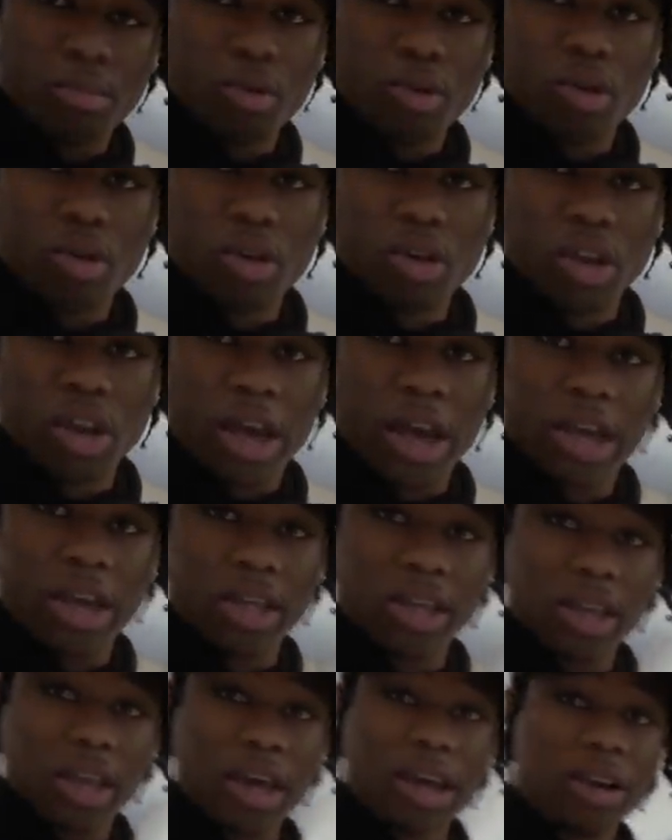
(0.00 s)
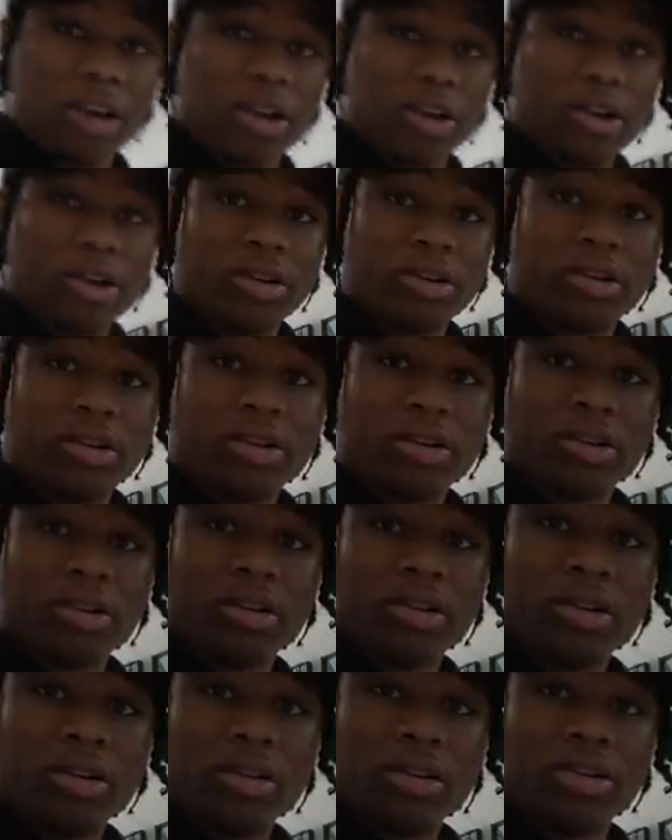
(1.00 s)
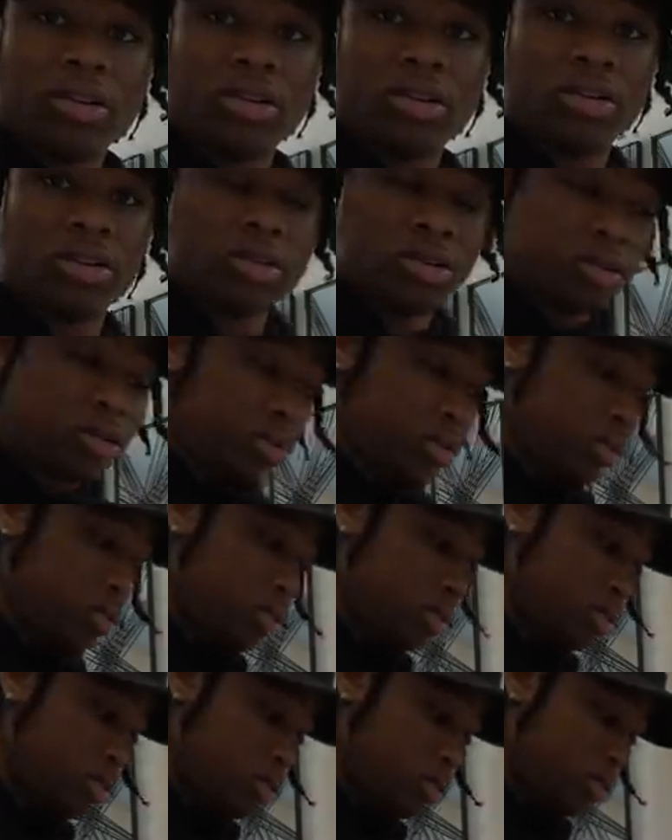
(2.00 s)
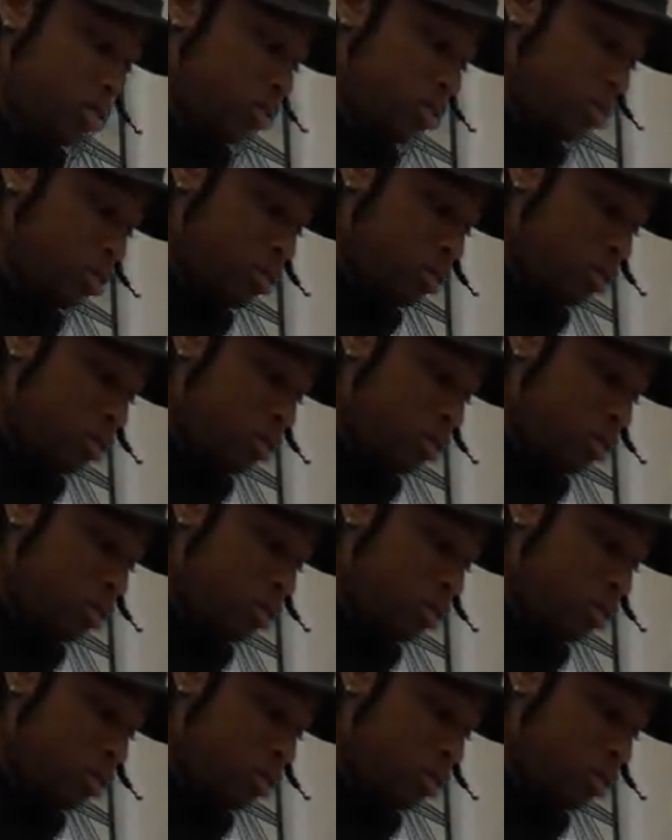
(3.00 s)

boy like later. No, I seen this